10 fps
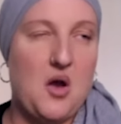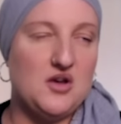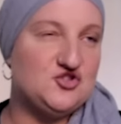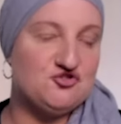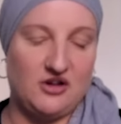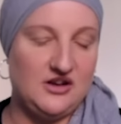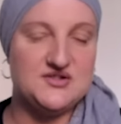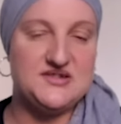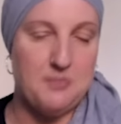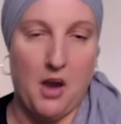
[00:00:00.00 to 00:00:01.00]
strange
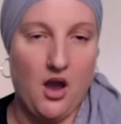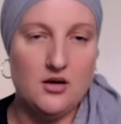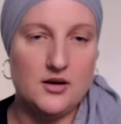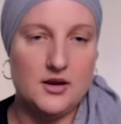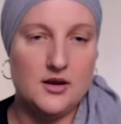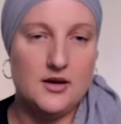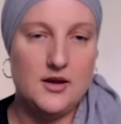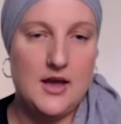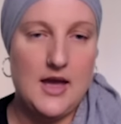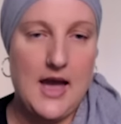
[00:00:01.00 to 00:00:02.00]
smirk.
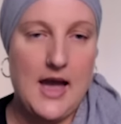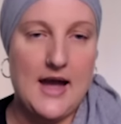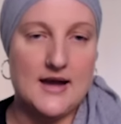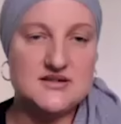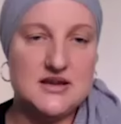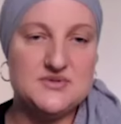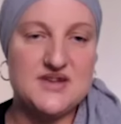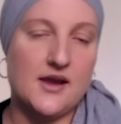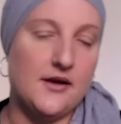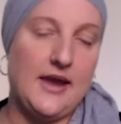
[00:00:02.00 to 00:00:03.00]
And he was
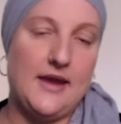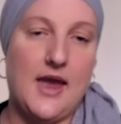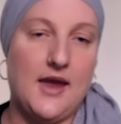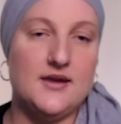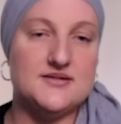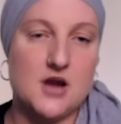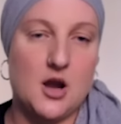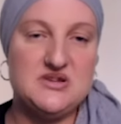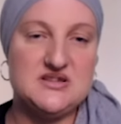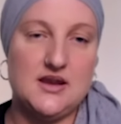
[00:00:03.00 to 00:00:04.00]
like, okay, yeah, here's a
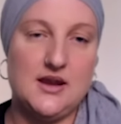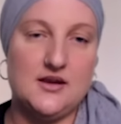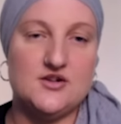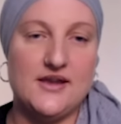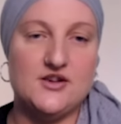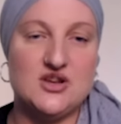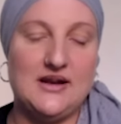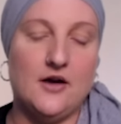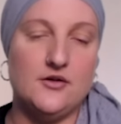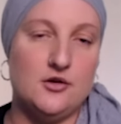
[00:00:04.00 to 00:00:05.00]
cup of tea. Like,
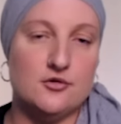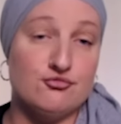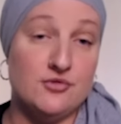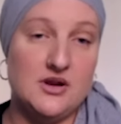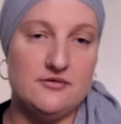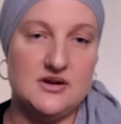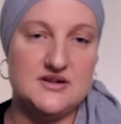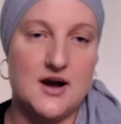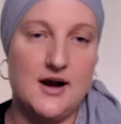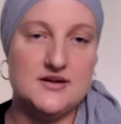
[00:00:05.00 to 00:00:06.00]
chill out. You look really,
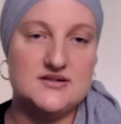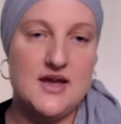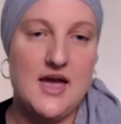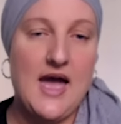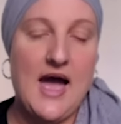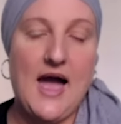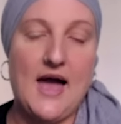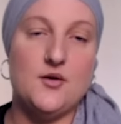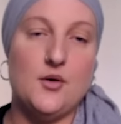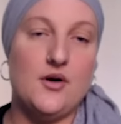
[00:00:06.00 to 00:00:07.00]
really tired.
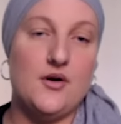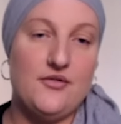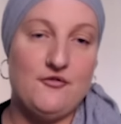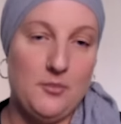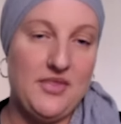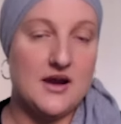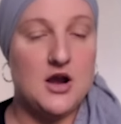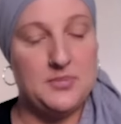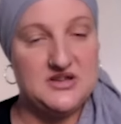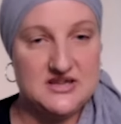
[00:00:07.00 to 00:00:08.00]
And from that
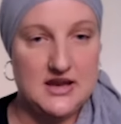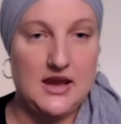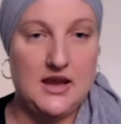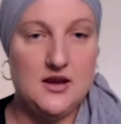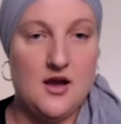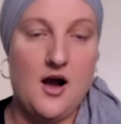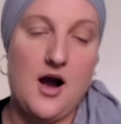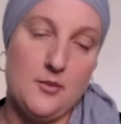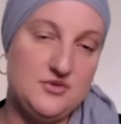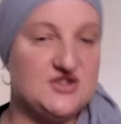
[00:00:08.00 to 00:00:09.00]
cup of tea,
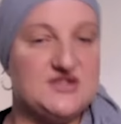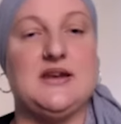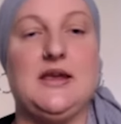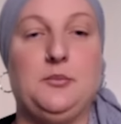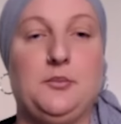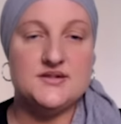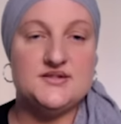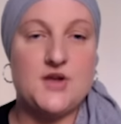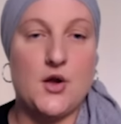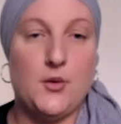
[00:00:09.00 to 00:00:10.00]
I would just sleep.
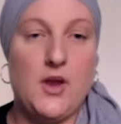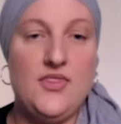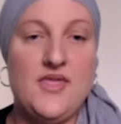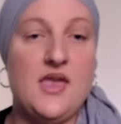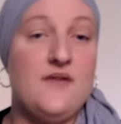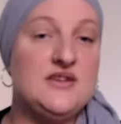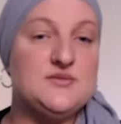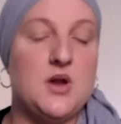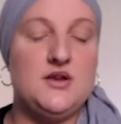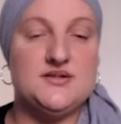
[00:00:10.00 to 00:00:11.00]
So in the
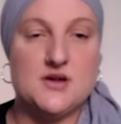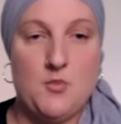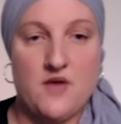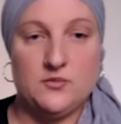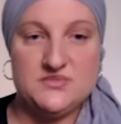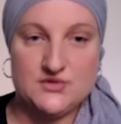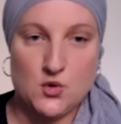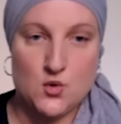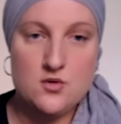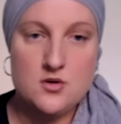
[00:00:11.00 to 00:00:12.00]
evenings when I used to come home from
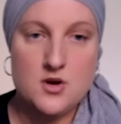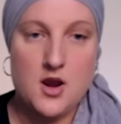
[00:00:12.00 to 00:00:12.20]
school,